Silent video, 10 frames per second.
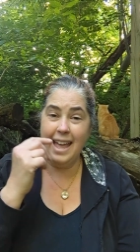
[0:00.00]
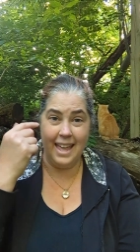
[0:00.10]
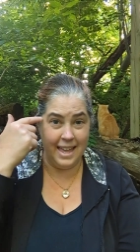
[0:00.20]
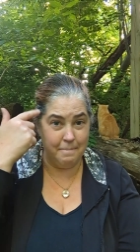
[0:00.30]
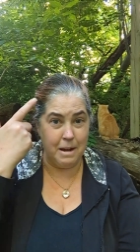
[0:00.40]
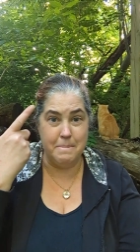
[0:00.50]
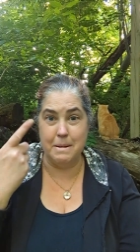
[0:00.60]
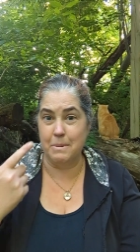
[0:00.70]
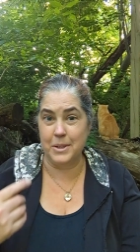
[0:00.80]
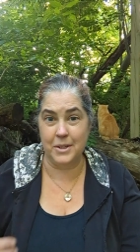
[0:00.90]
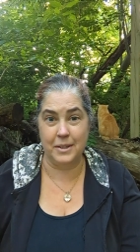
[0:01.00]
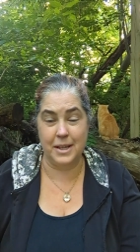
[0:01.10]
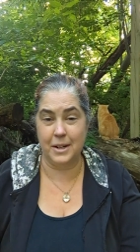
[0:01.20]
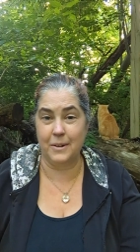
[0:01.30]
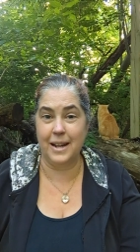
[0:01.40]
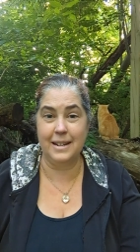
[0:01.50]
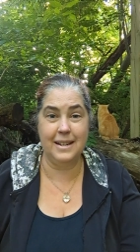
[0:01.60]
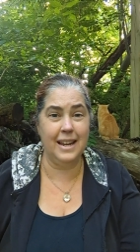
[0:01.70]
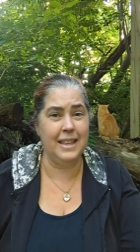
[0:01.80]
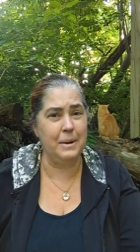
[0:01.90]
And my memory's not that great.
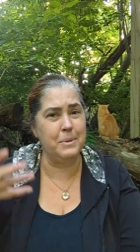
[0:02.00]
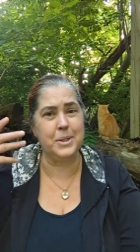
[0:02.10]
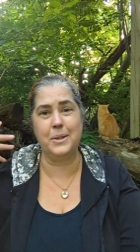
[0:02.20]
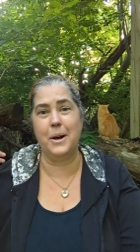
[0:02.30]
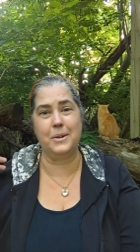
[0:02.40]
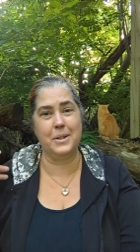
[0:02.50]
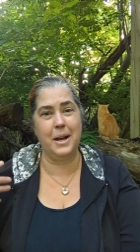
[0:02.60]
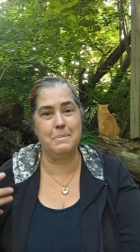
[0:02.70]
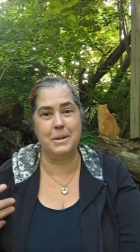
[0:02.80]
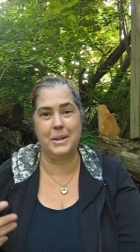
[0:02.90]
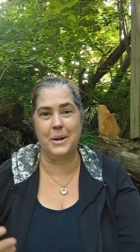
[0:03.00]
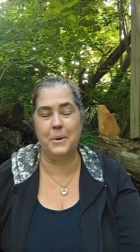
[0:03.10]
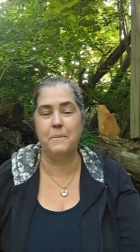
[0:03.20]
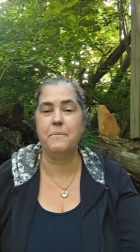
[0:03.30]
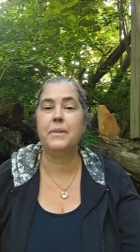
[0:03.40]
And that was a long time ago.